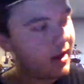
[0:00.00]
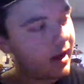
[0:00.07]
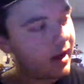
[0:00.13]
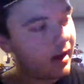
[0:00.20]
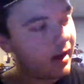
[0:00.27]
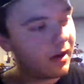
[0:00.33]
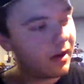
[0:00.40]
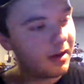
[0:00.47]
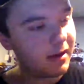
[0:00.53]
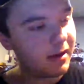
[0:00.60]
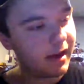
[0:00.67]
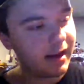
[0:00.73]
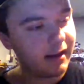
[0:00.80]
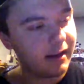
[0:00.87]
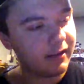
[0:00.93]

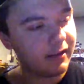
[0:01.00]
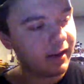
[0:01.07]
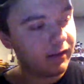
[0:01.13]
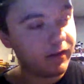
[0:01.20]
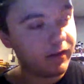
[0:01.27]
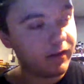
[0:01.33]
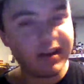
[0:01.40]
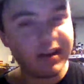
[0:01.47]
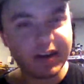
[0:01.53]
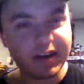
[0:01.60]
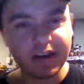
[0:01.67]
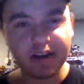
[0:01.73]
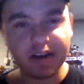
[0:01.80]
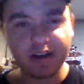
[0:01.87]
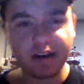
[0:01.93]
And it's very
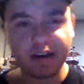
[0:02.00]
good.